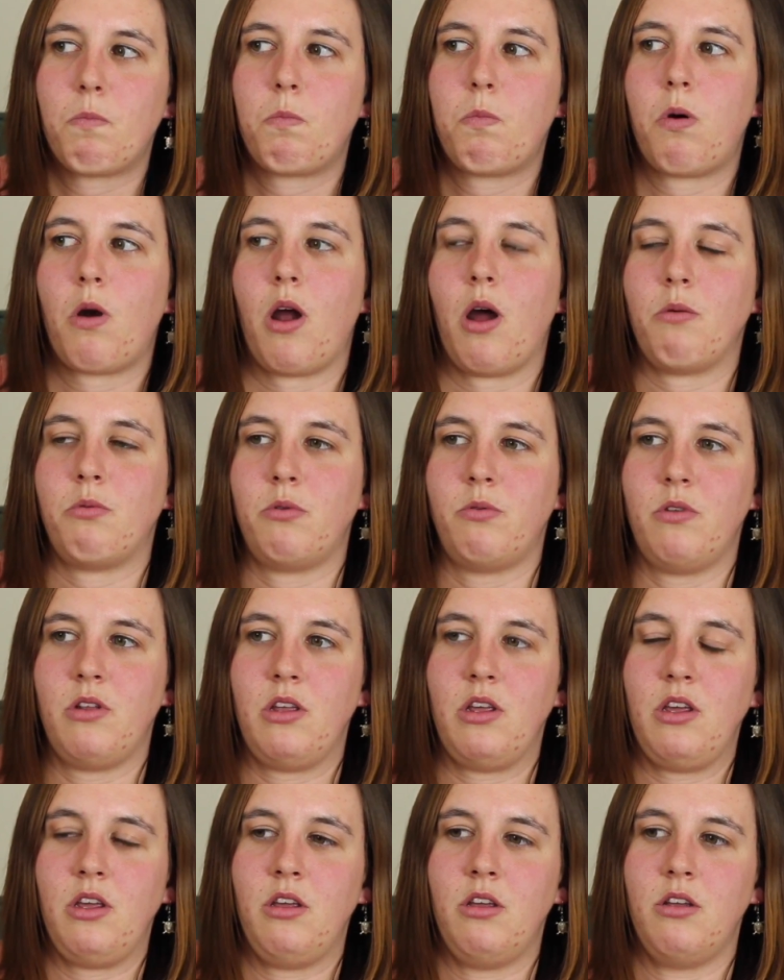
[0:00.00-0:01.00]

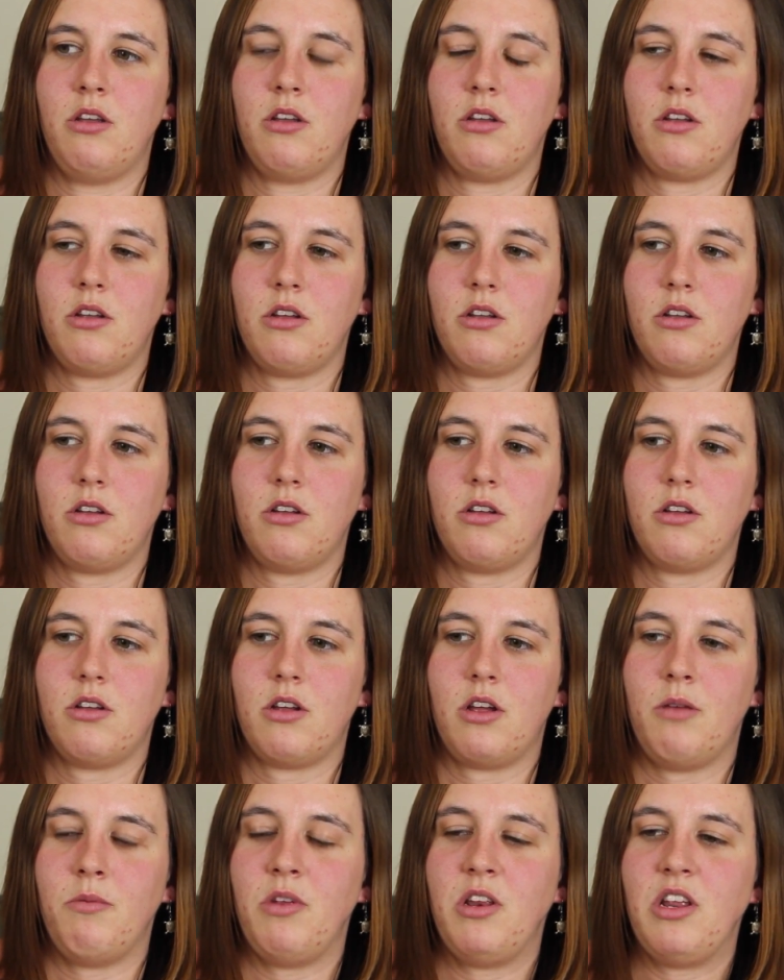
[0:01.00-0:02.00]
probably,
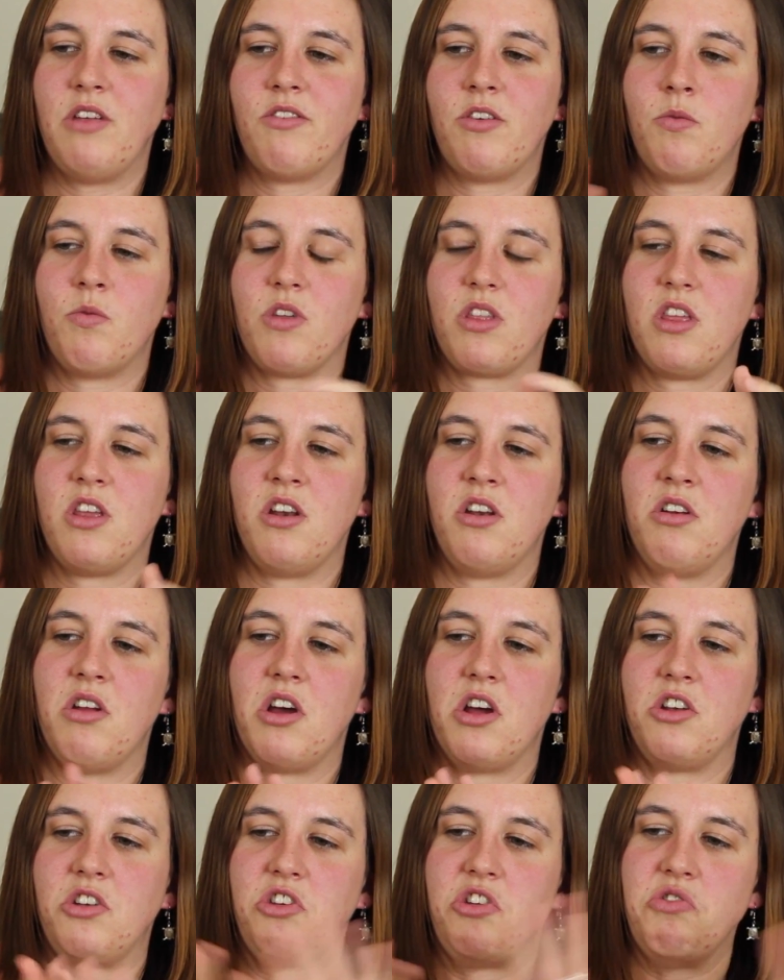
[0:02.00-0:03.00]
I mean, even within
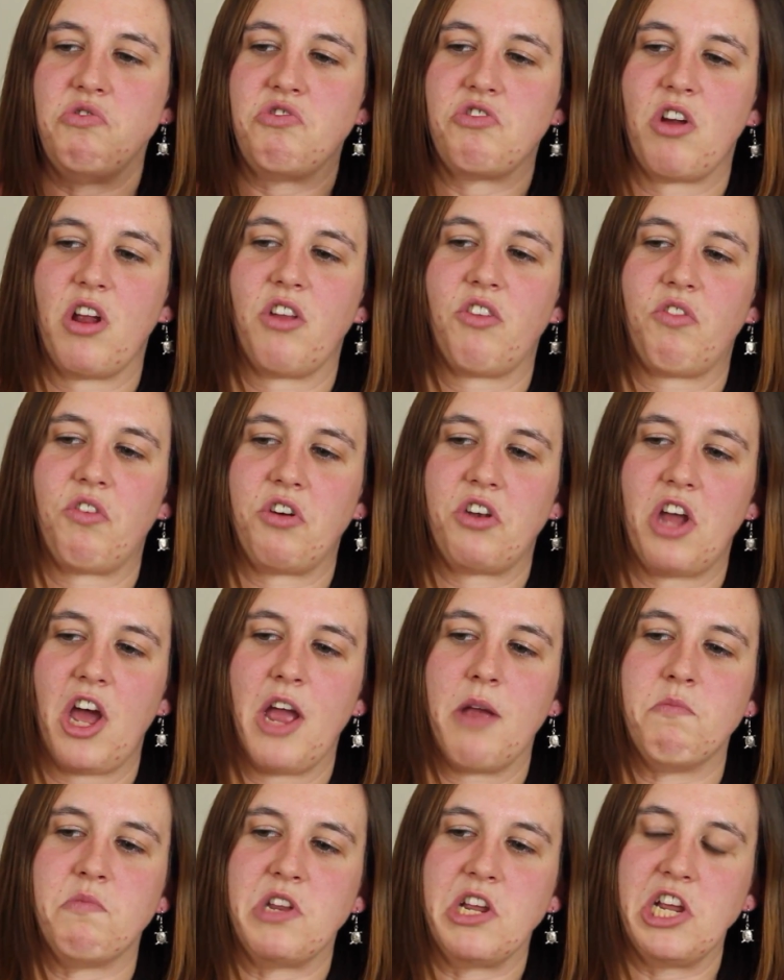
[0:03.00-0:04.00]
a two transfer
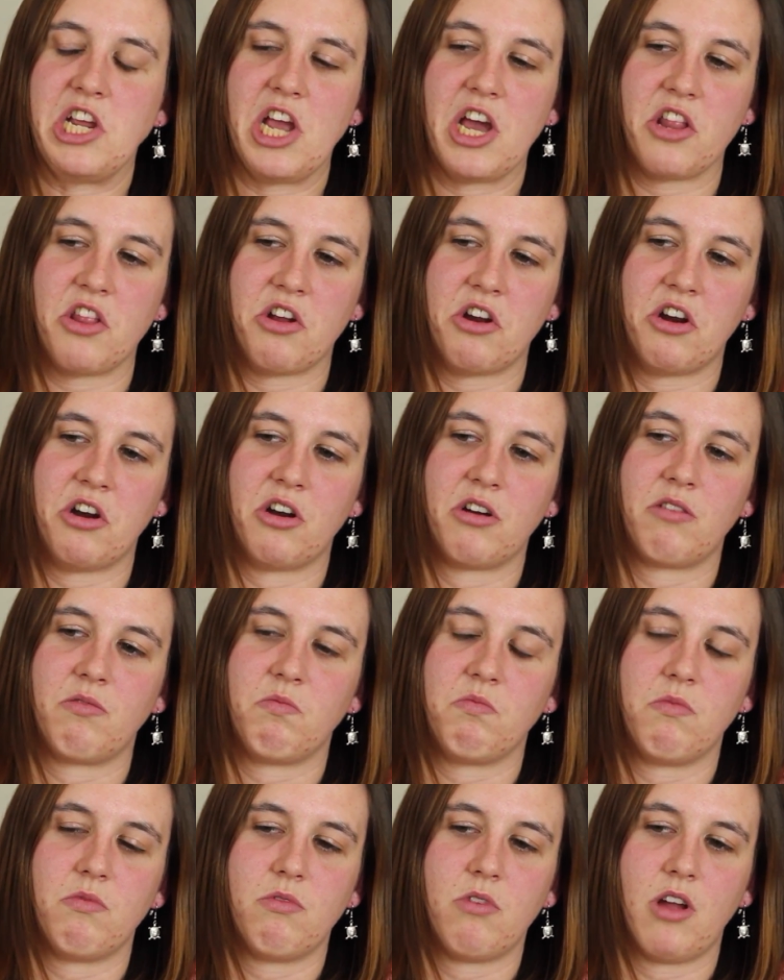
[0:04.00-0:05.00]
time together,
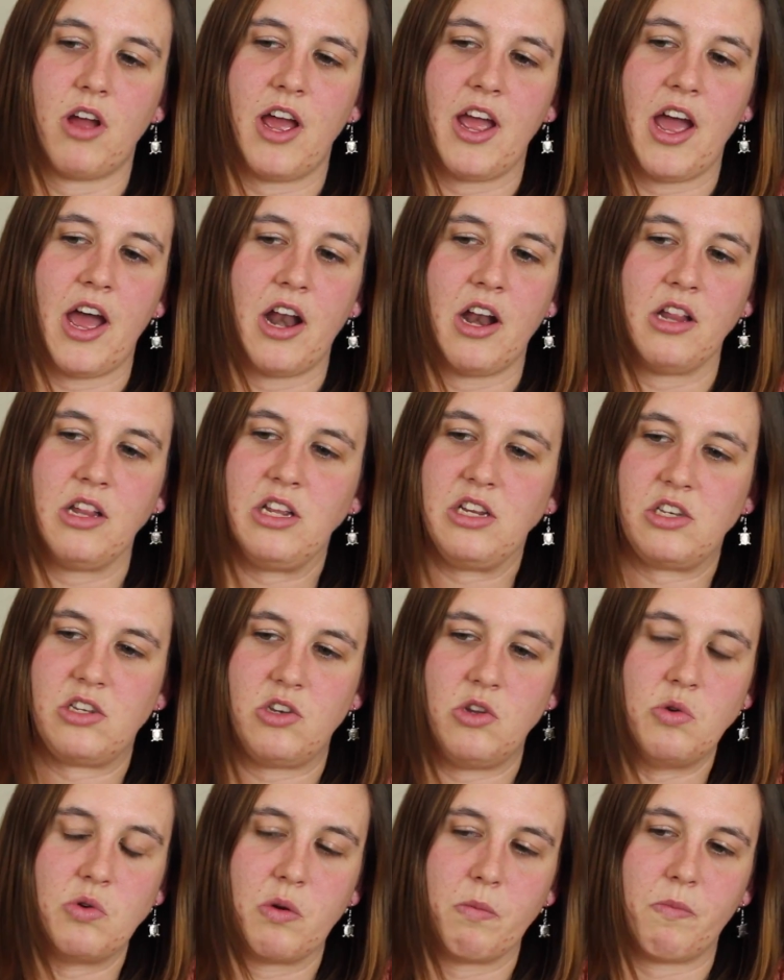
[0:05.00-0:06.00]
I had at
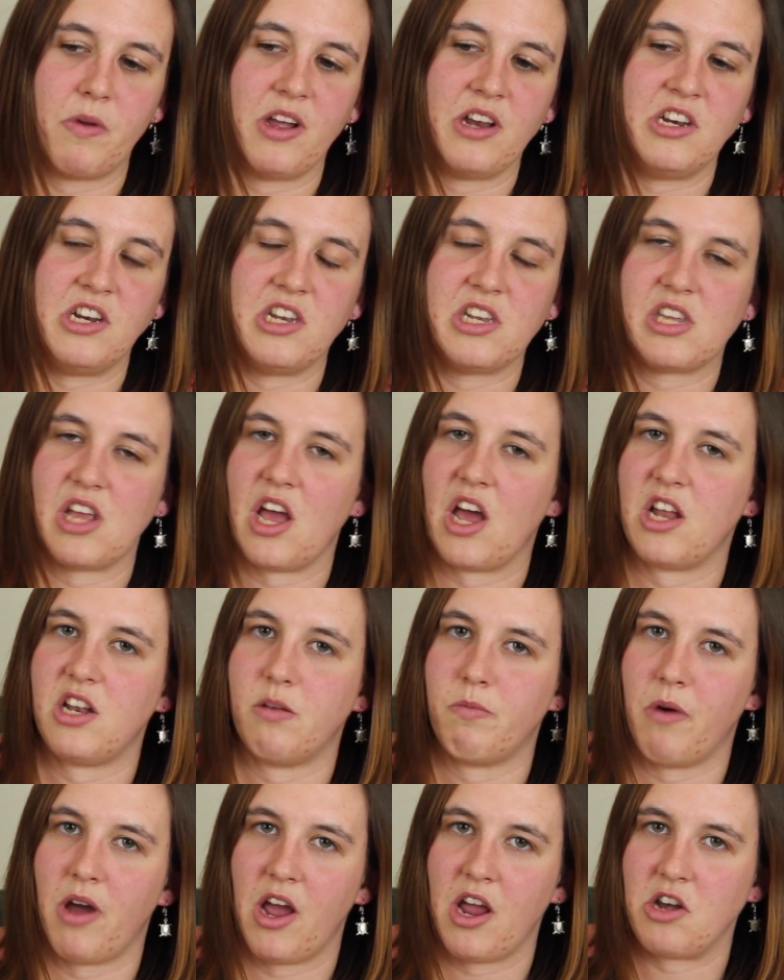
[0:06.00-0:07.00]
least two companions that had
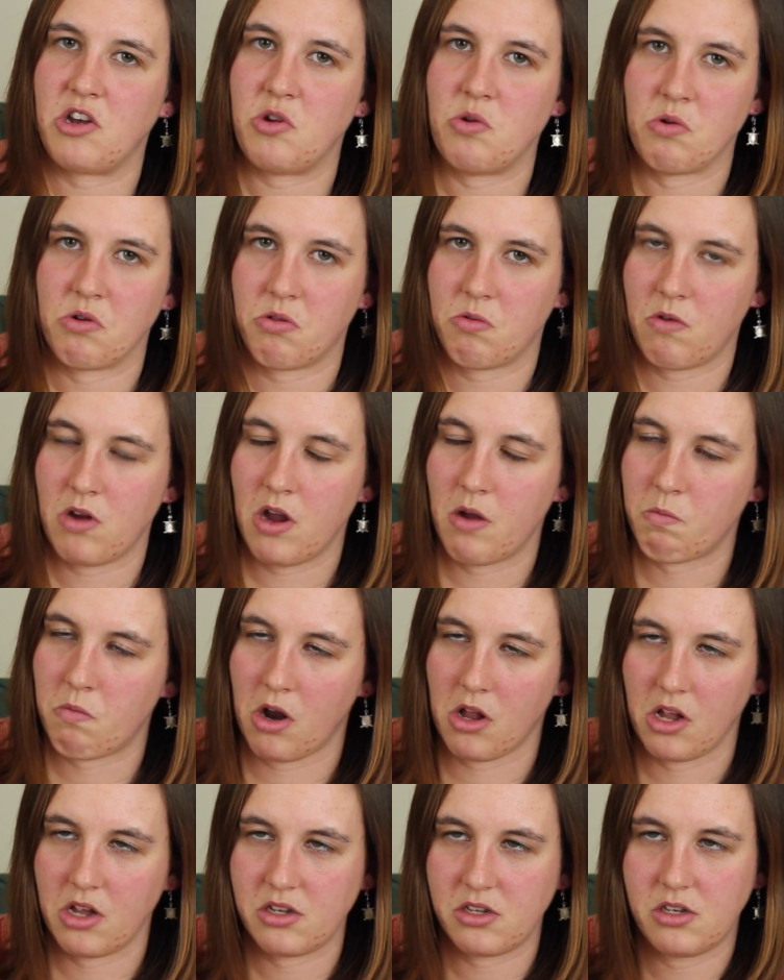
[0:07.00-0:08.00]
to buy two or three
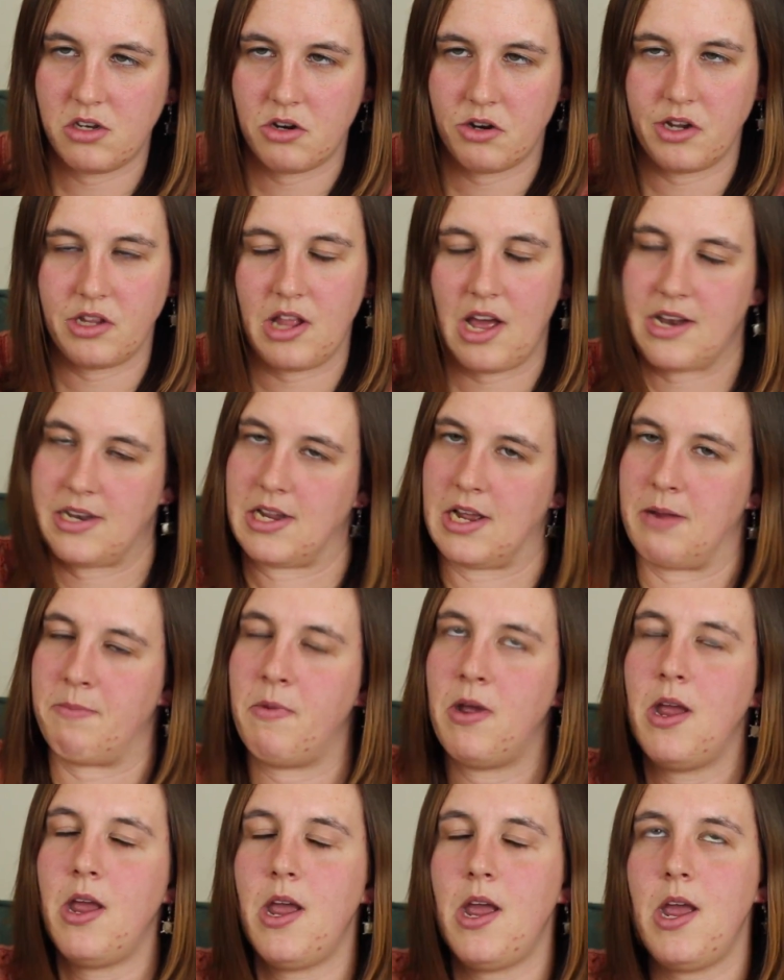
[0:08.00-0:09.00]
umbrellas during that time.